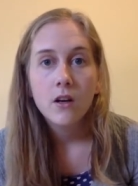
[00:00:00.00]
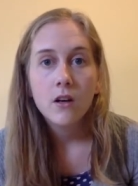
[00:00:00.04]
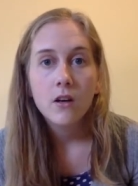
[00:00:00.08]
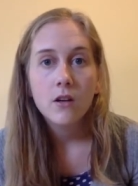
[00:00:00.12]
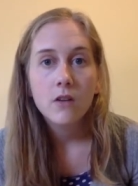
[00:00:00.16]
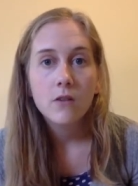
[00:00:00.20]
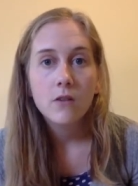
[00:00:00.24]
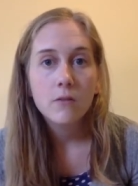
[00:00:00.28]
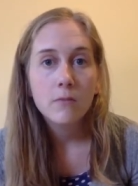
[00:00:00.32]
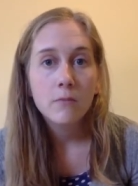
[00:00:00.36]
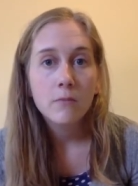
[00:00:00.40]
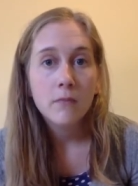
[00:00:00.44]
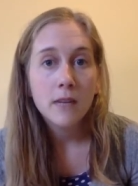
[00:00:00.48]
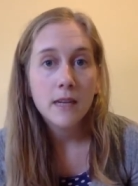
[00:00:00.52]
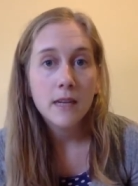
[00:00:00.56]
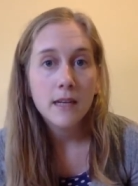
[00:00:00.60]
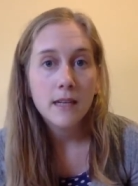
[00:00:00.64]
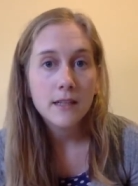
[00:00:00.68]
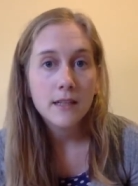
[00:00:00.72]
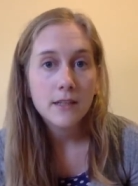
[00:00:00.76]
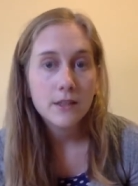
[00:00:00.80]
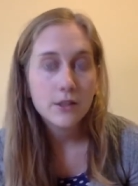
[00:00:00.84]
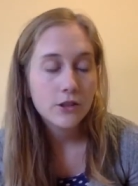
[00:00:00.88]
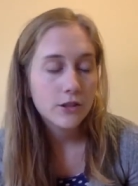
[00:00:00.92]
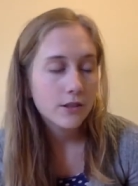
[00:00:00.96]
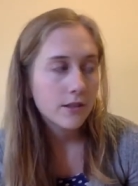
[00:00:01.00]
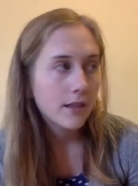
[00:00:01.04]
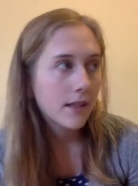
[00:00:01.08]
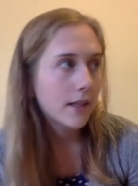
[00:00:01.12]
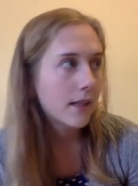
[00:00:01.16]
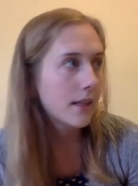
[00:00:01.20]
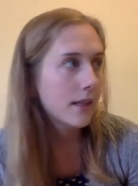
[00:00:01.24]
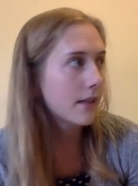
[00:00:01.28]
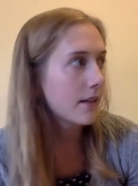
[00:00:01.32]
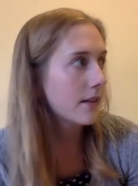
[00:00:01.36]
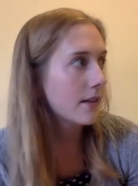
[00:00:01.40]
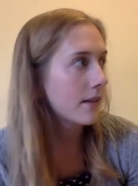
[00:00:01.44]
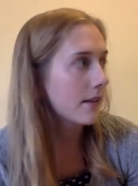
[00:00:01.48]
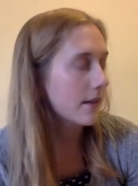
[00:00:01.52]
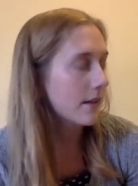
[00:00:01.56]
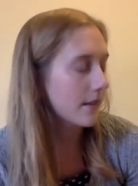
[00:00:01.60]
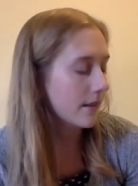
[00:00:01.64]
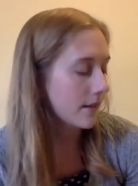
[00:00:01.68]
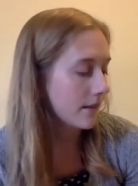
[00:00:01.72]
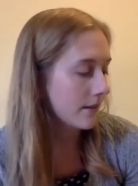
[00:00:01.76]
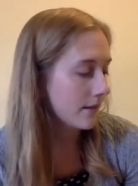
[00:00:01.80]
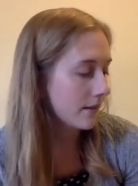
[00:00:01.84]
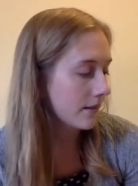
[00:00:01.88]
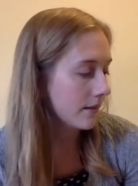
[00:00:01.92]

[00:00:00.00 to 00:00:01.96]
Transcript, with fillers: of March and uh,